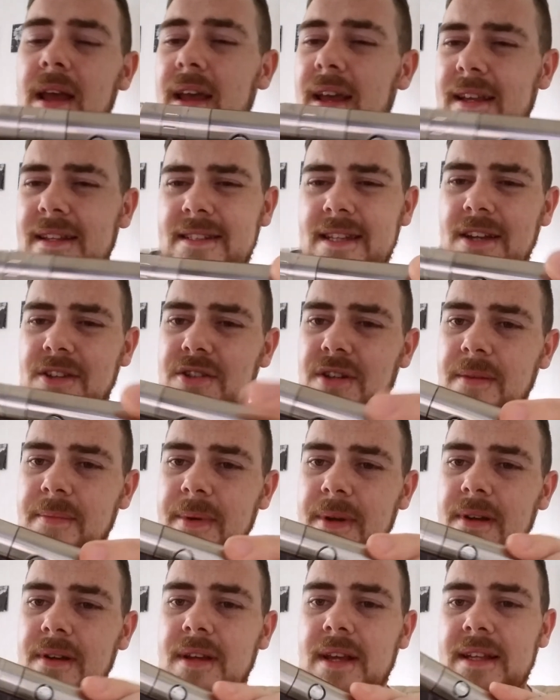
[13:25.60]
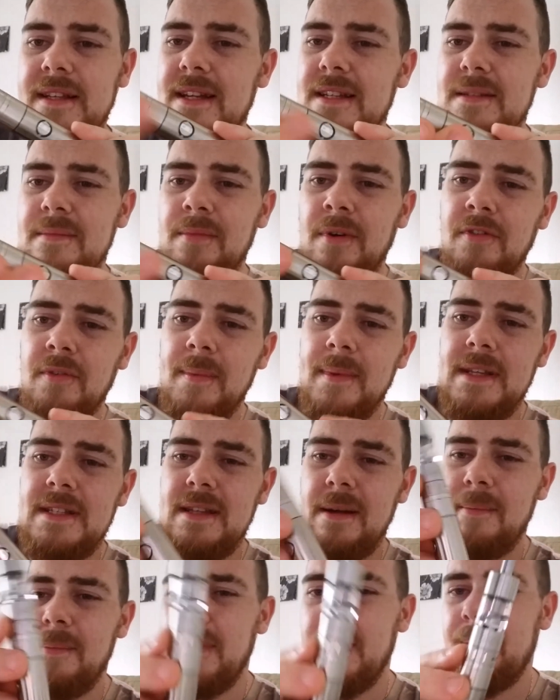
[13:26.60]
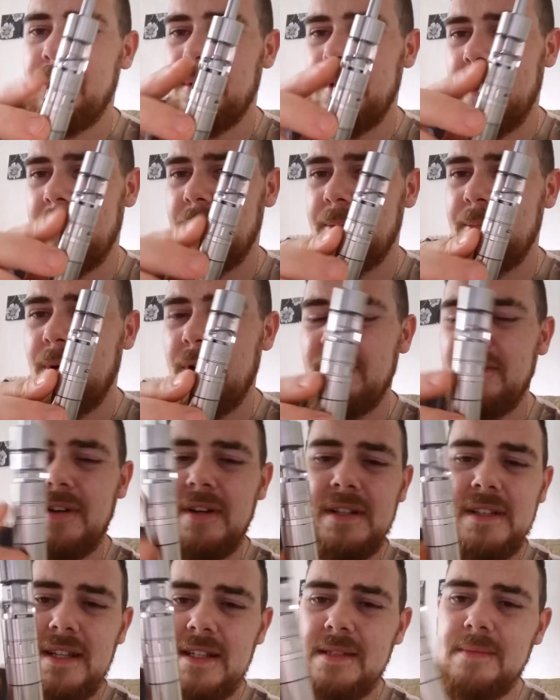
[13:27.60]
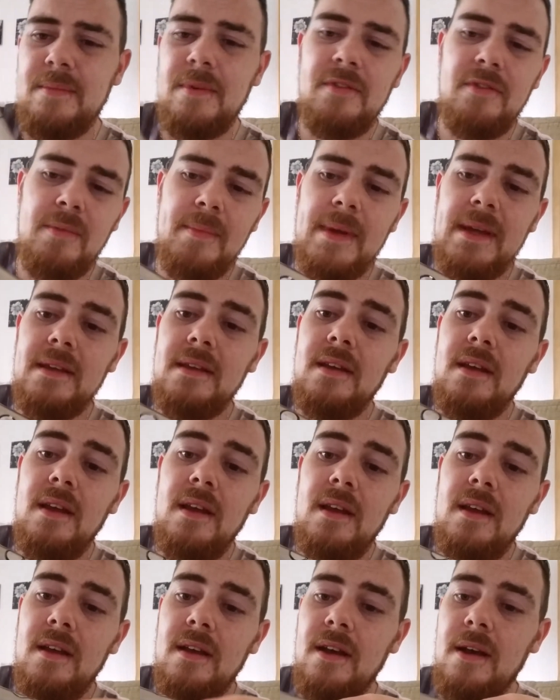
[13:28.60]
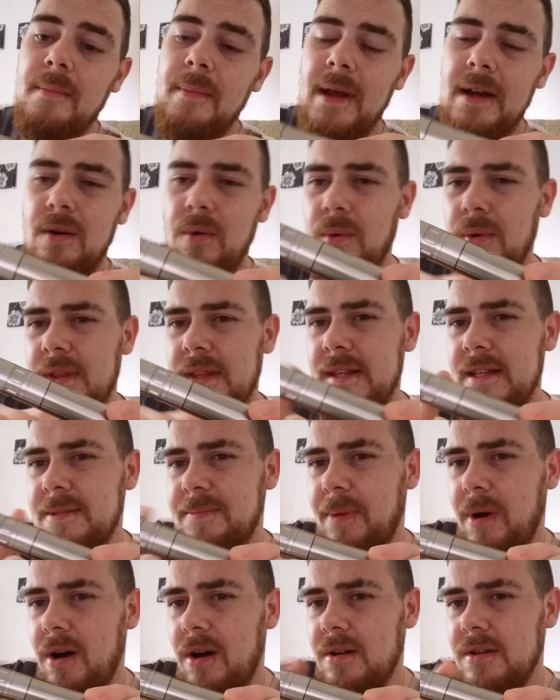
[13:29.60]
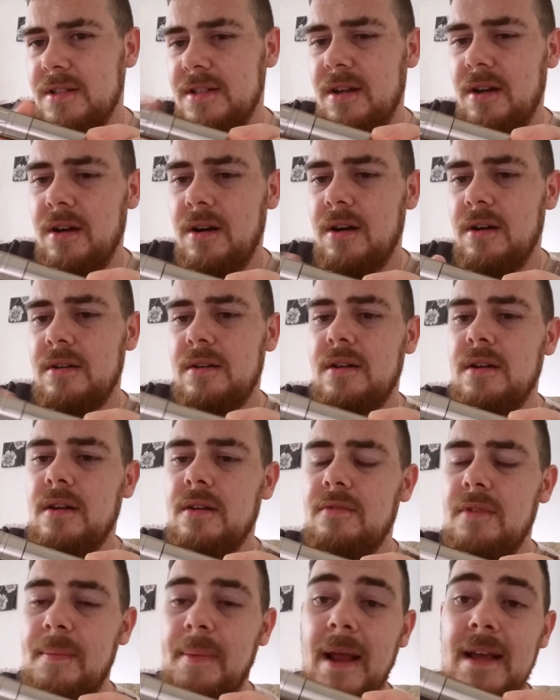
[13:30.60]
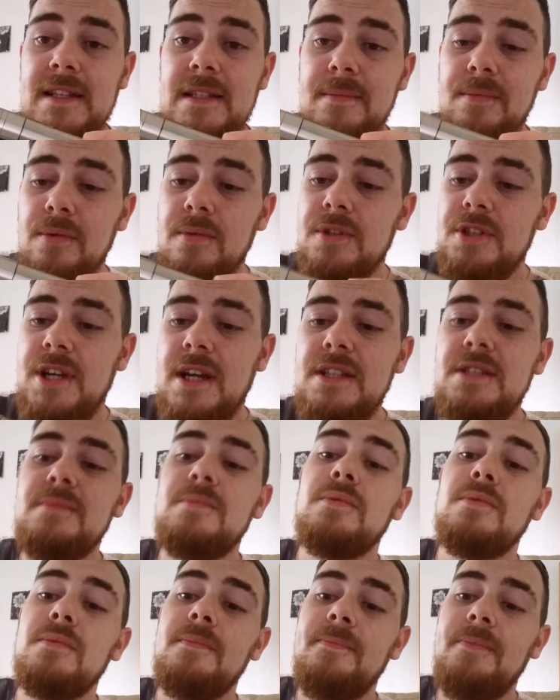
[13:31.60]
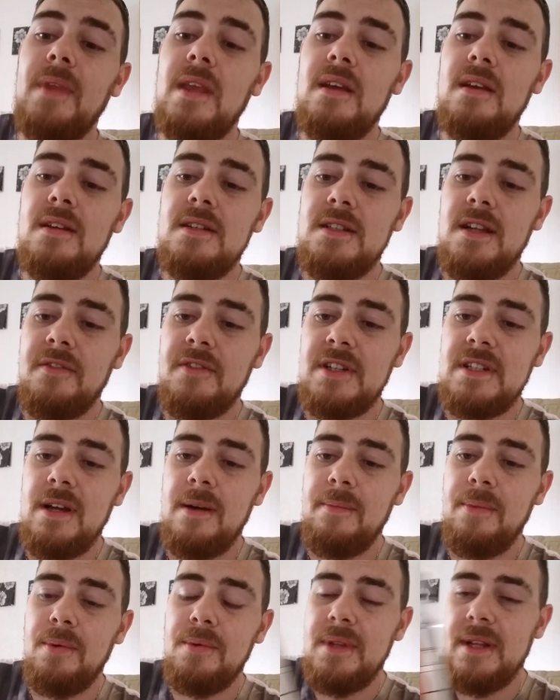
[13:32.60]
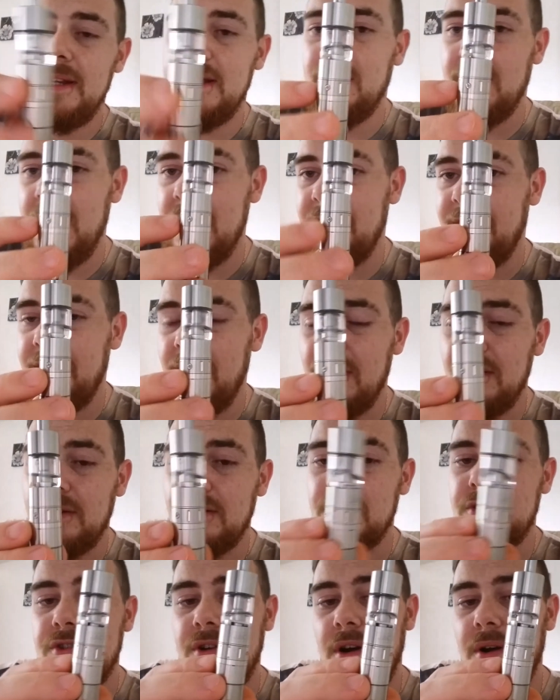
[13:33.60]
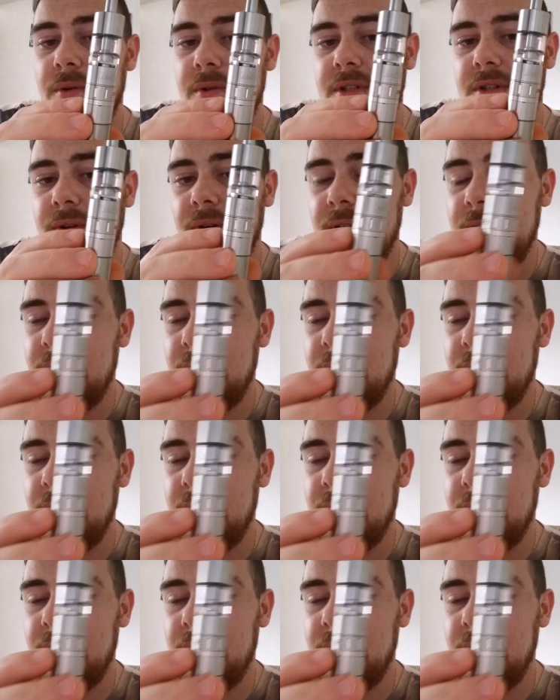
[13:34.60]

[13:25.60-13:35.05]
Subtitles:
etc., but it doesn't bother me. Some people that would bother, it doesn't bother me. And all of these parts are replaceable and changeable. So for example, the little airflow control has got a